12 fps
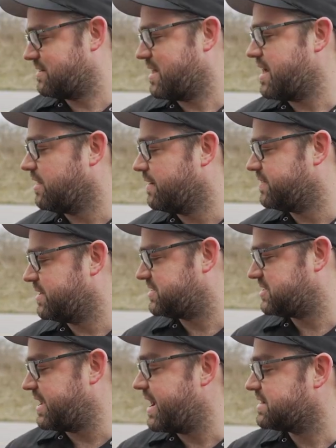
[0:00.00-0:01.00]
I love the
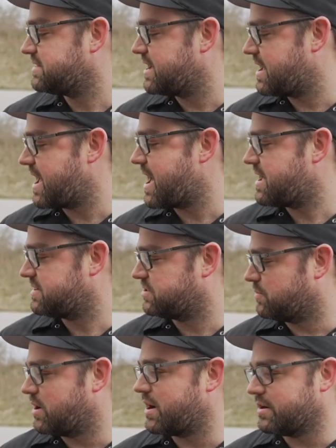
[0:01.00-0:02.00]
stance that it has, the
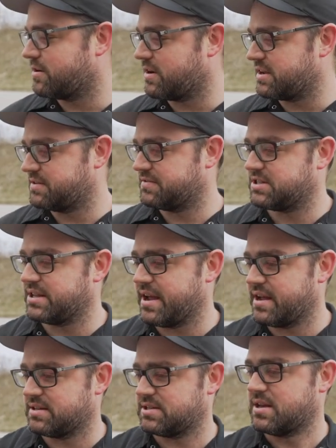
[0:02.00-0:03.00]
wider aggressive
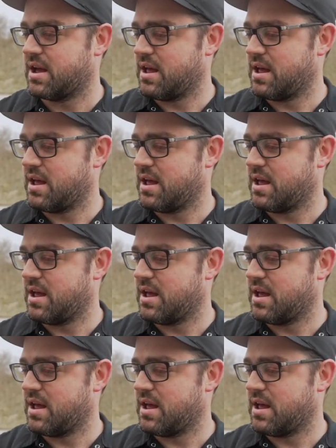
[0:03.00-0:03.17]
stance.